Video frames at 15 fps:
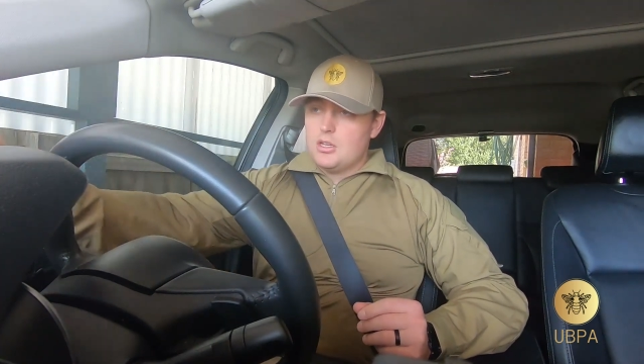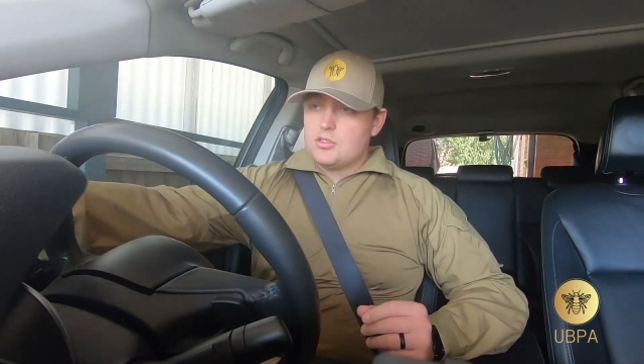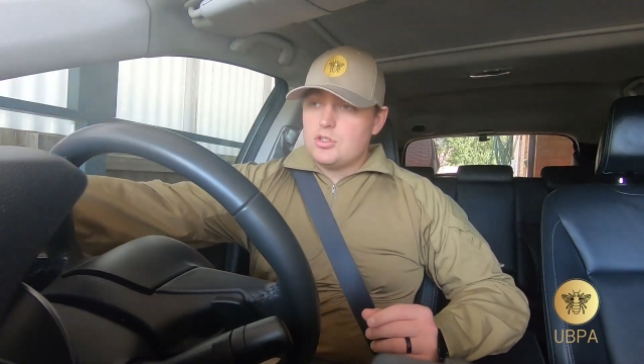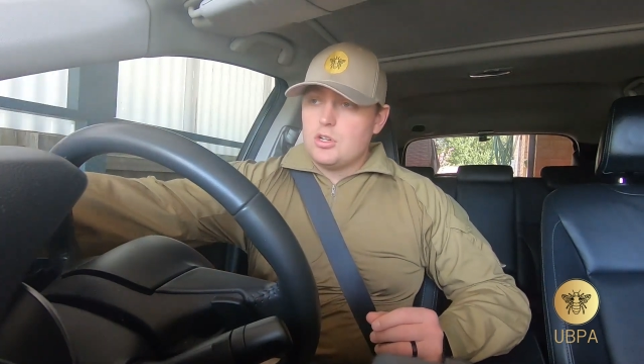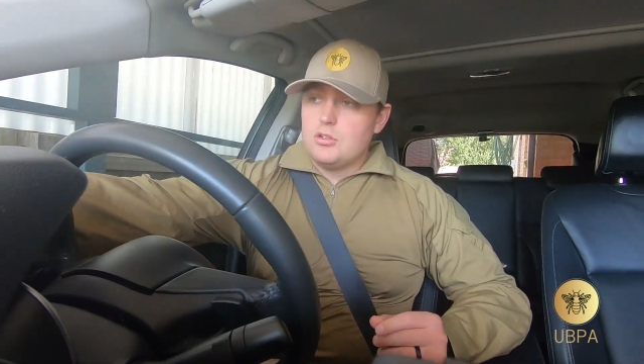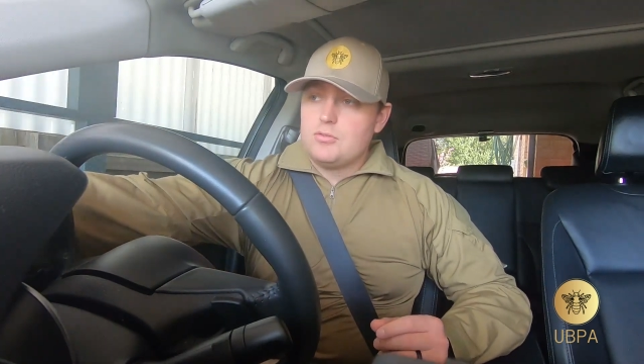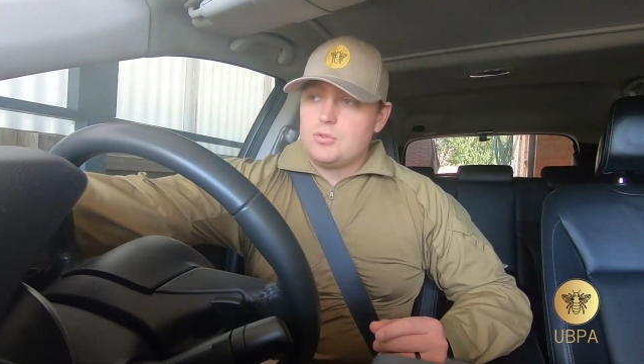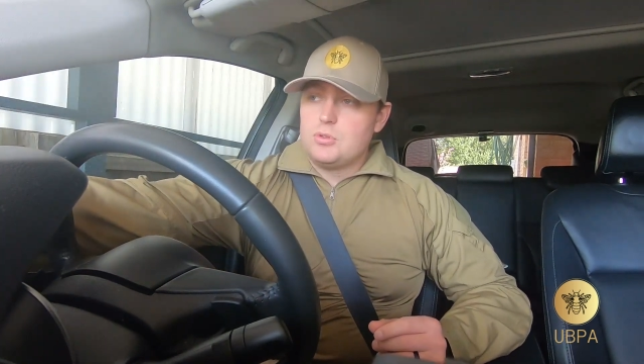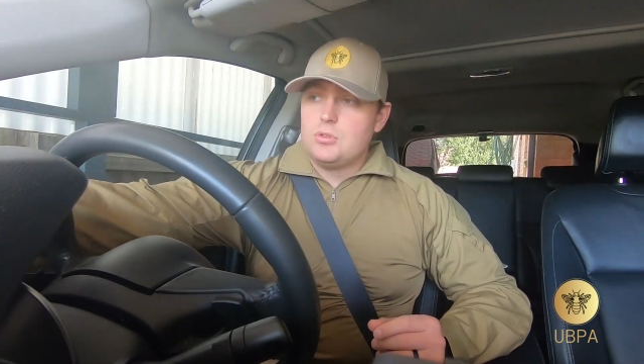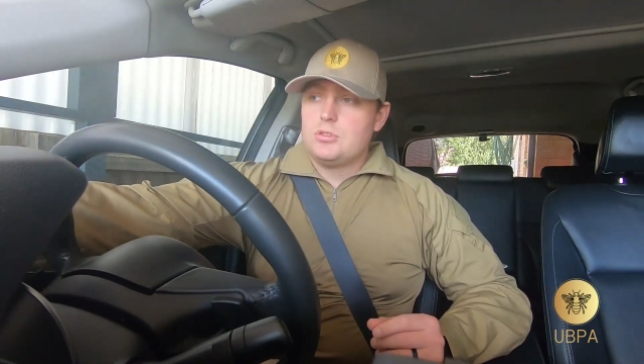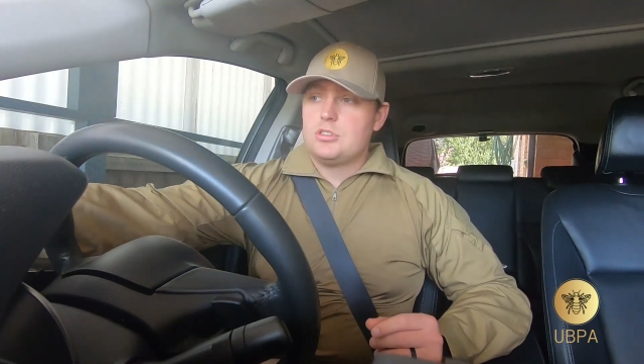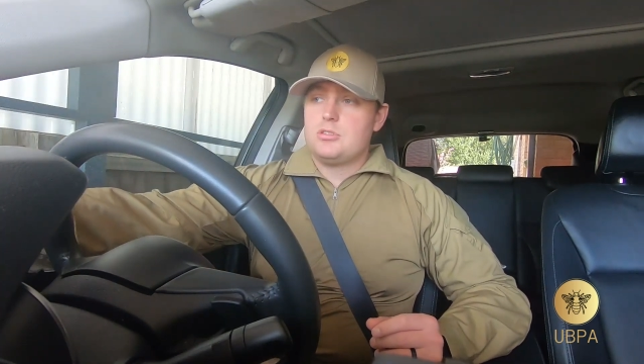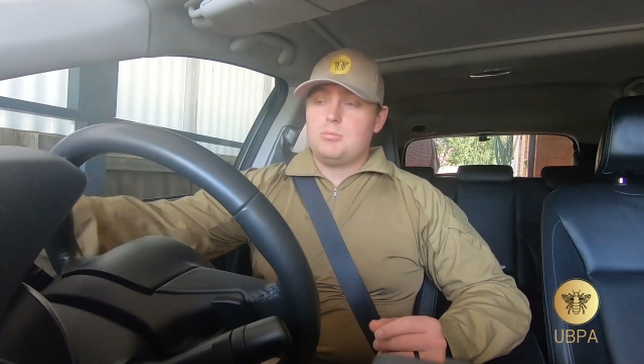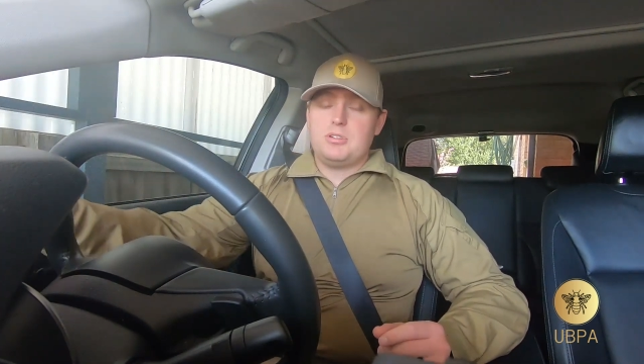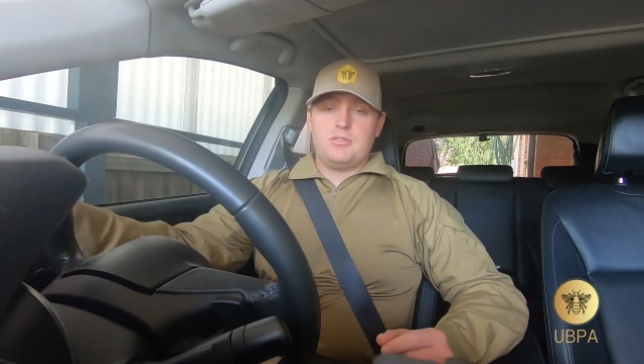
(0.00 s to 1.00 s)
So overall,
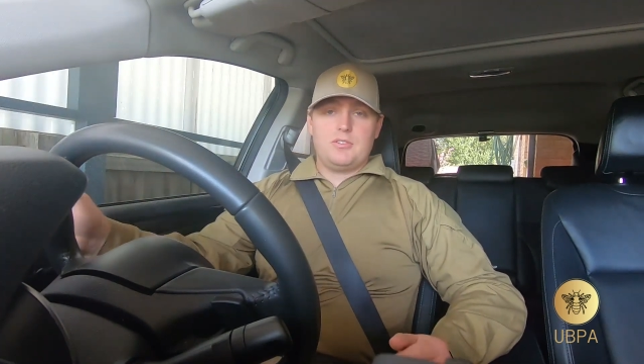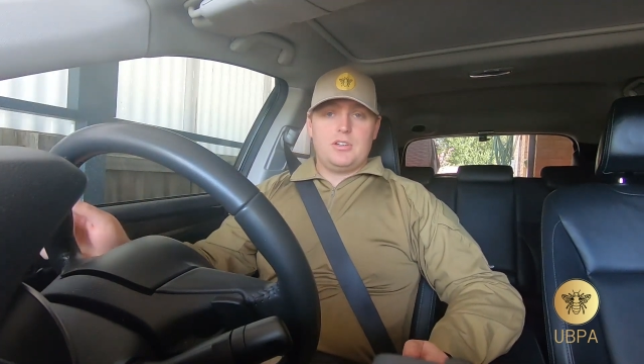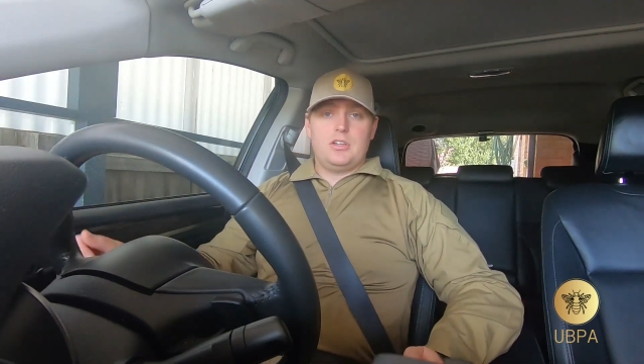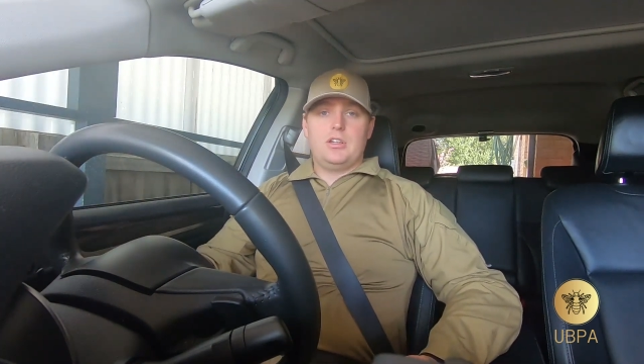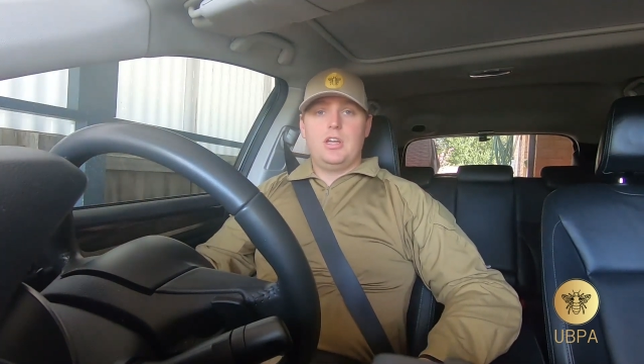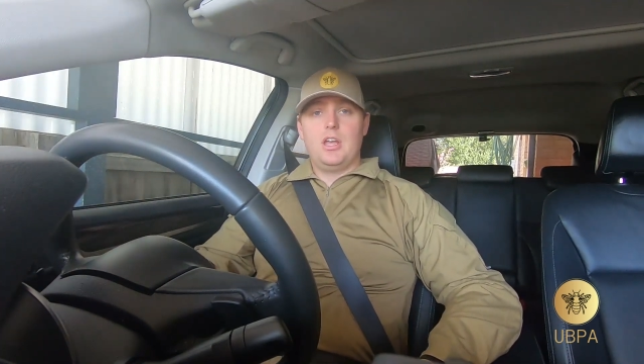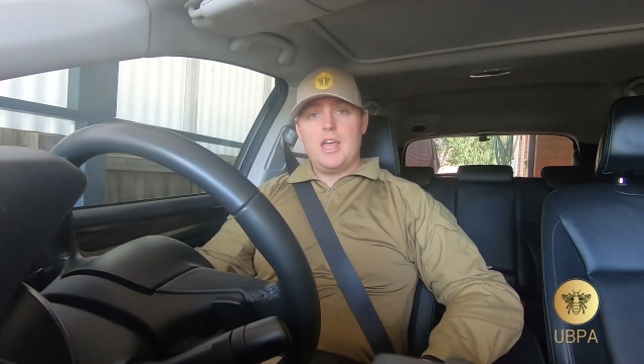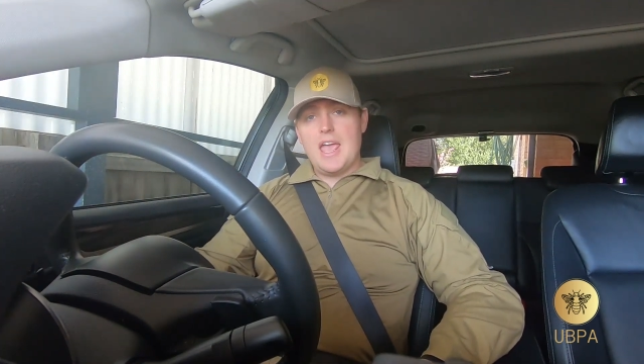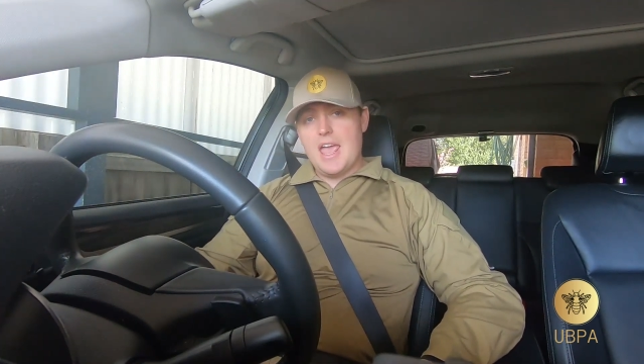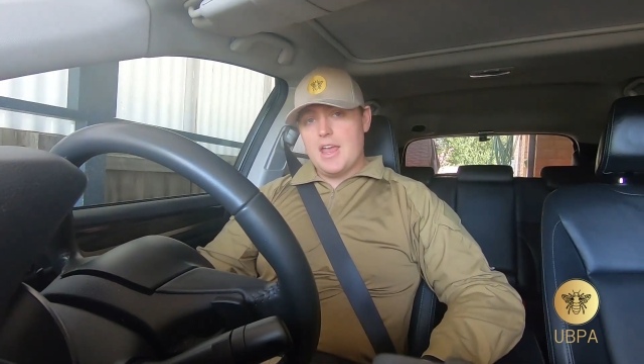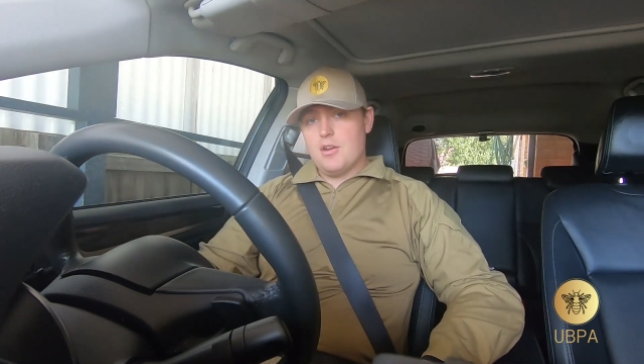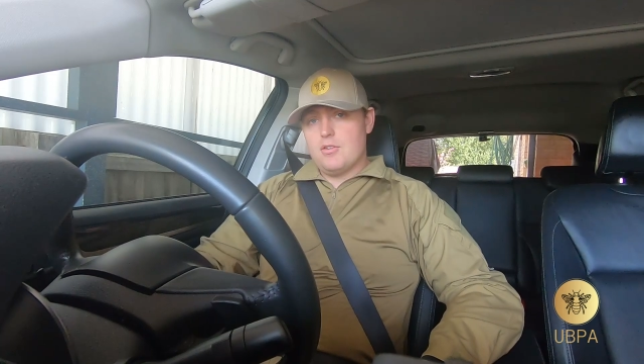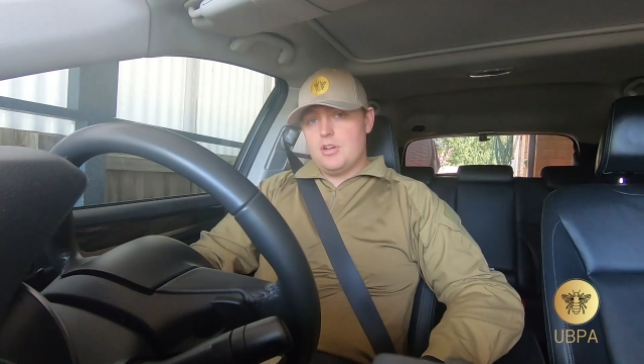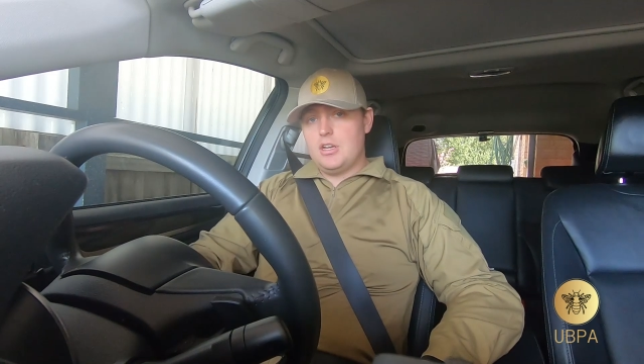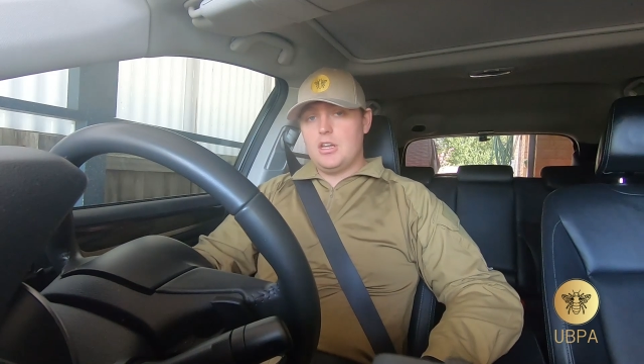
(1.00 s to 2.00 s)
it's a bit of a
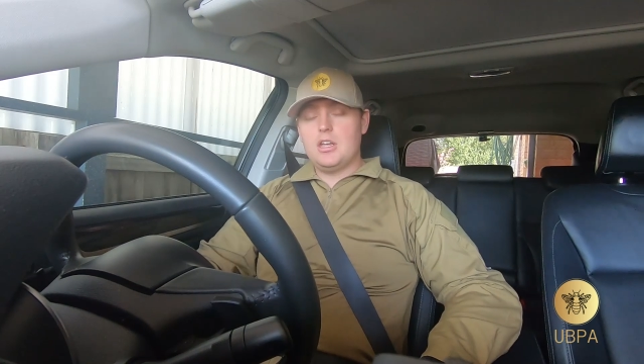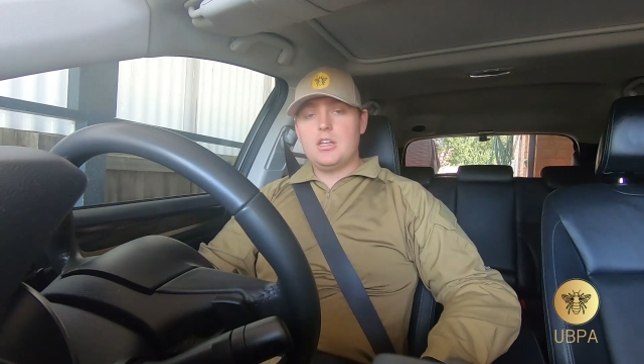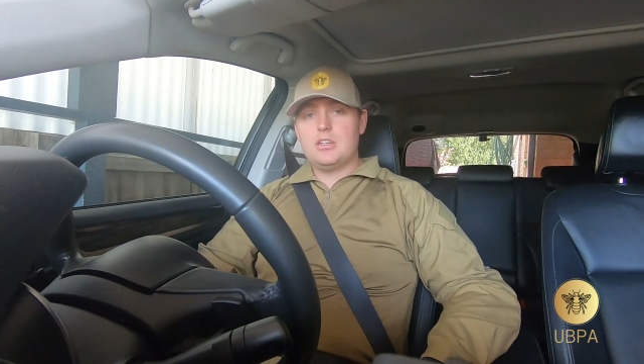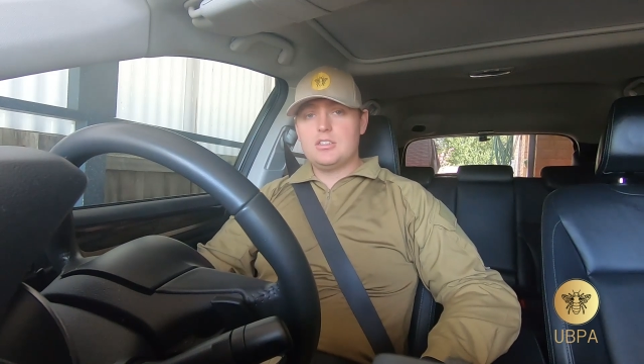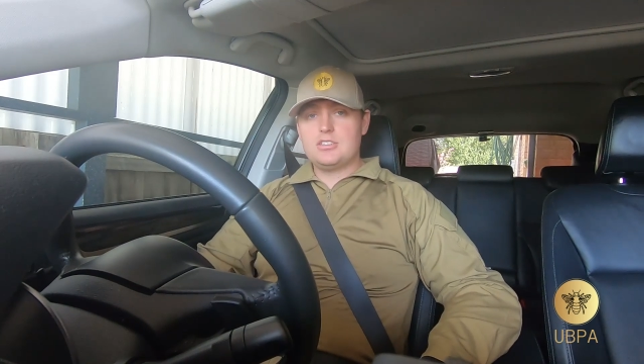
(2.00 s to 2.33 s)
hairy